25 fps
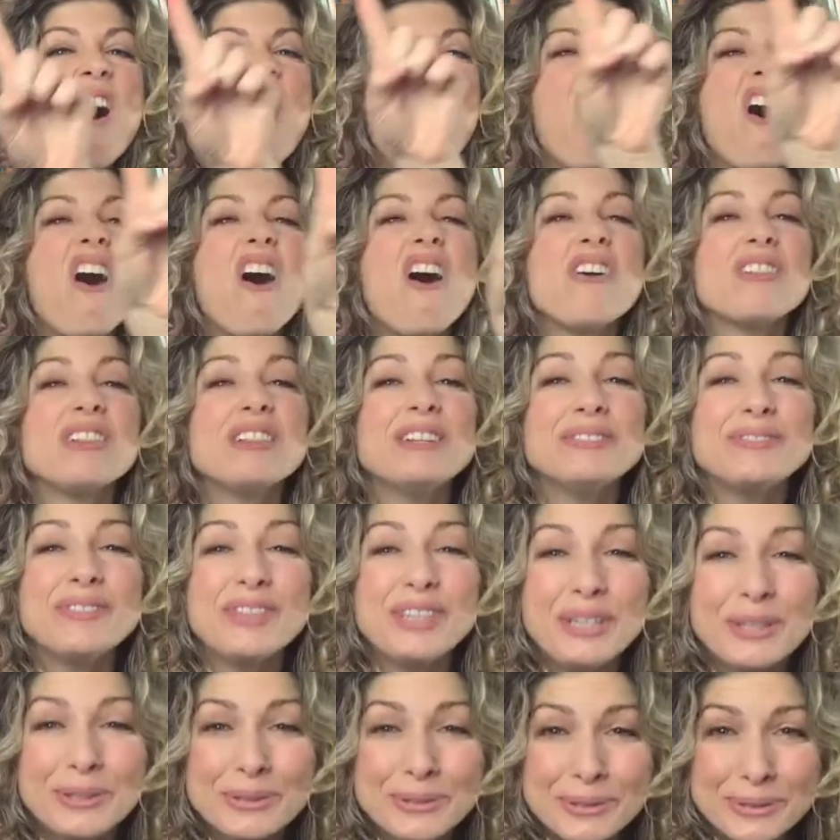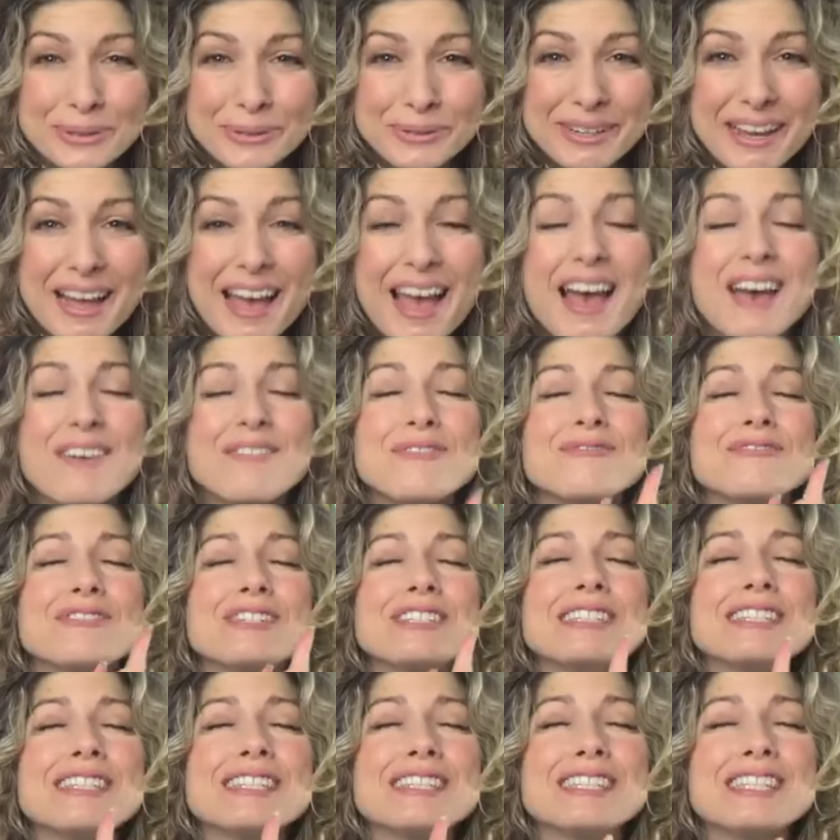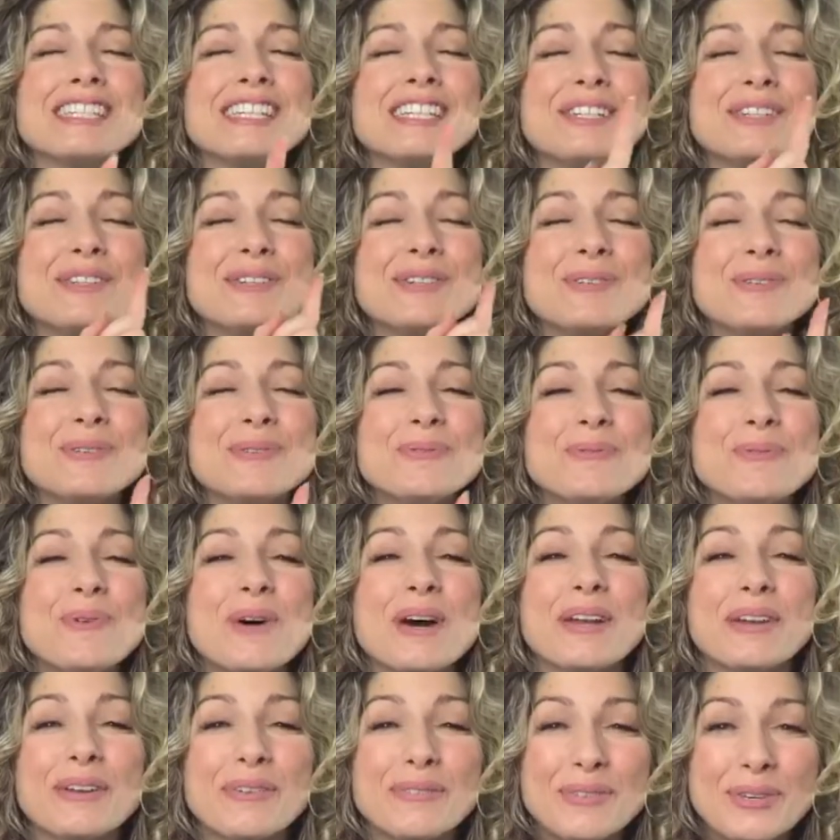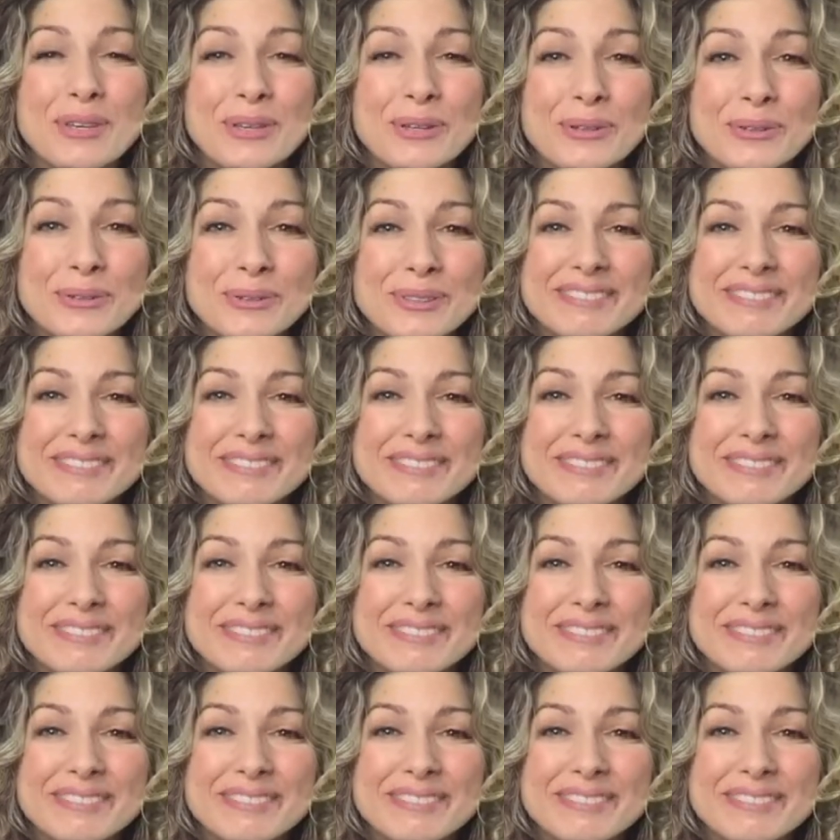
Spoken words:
all of you, every single one of you.